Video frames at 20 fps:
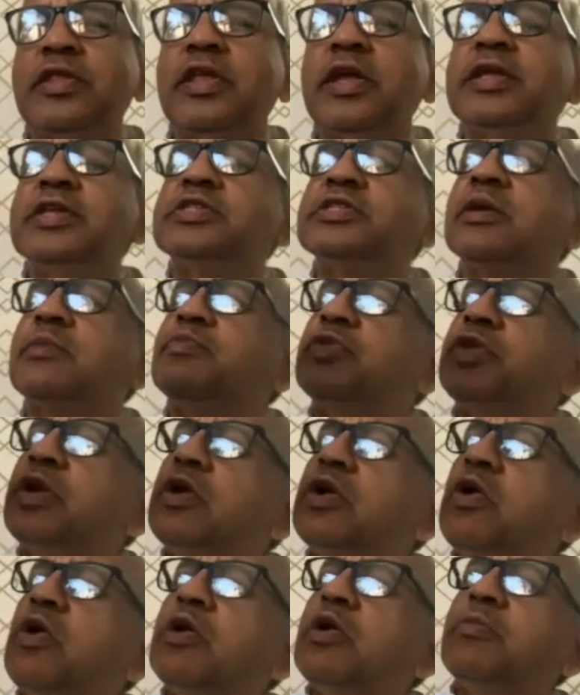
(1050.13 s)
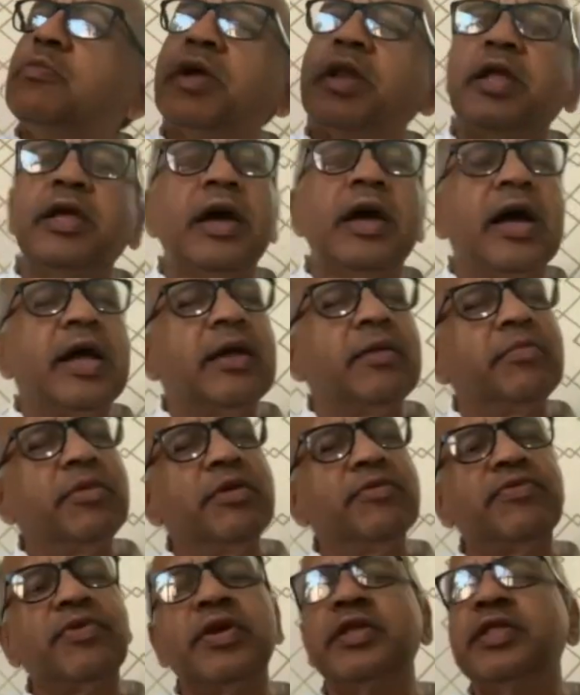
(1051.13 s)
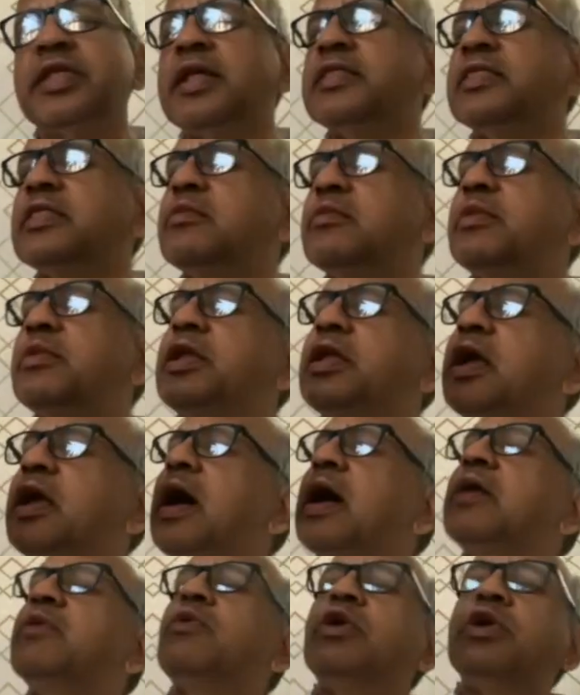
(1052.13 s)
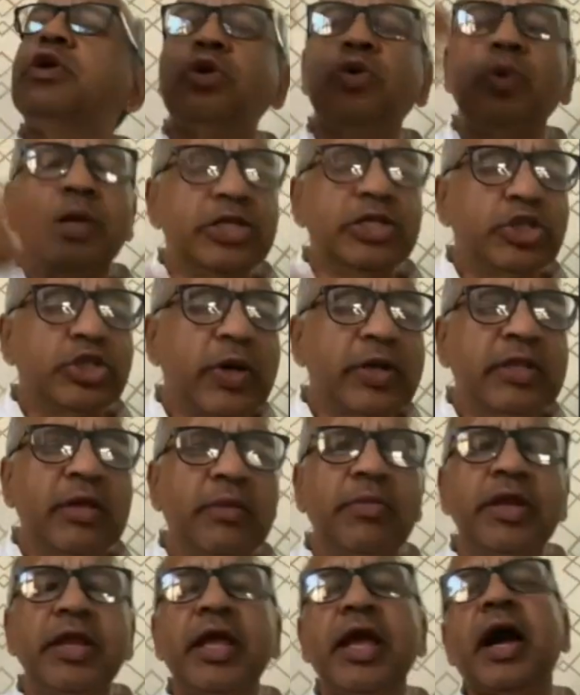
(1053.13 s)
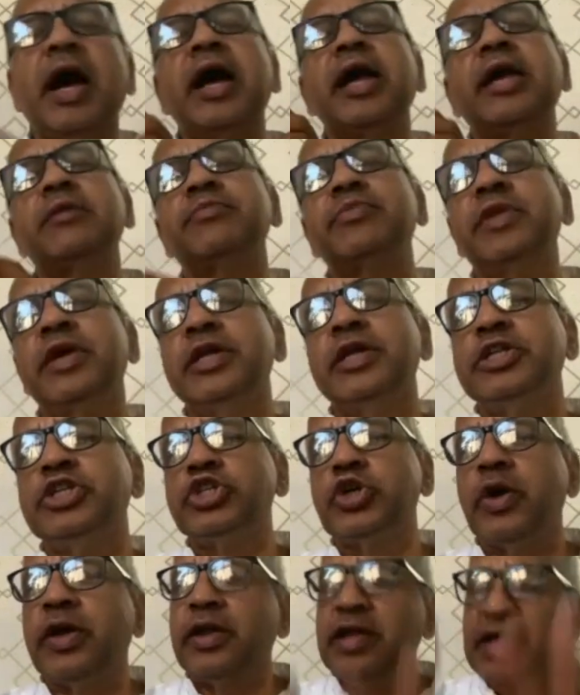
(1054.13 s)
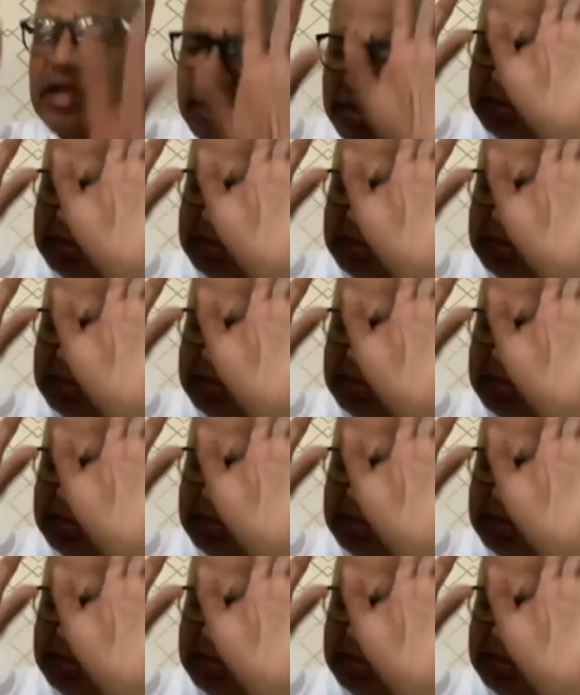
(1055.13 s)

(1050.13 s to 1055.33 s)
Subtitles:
There is something called money. I am different than the money. I want to enjoy the money. I am the enjoyer.